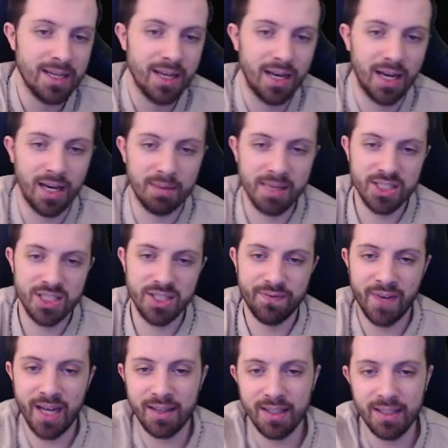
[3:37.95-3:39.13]
And she
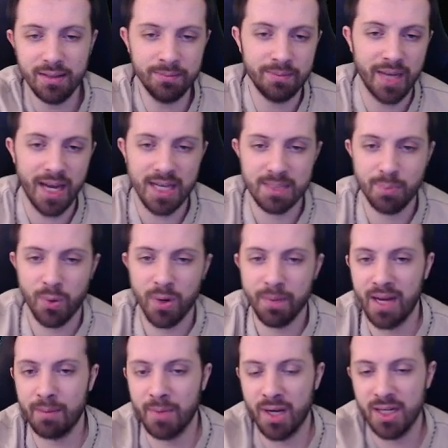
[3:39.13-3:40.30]
finally has poor
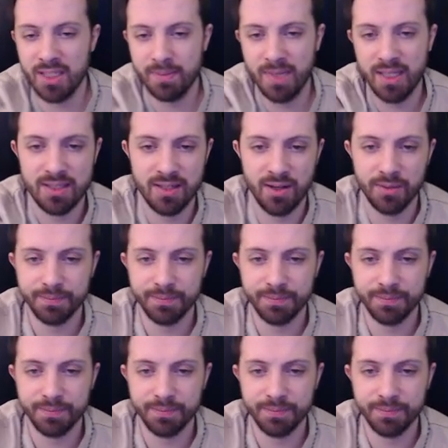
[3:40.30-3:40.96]
mana management, so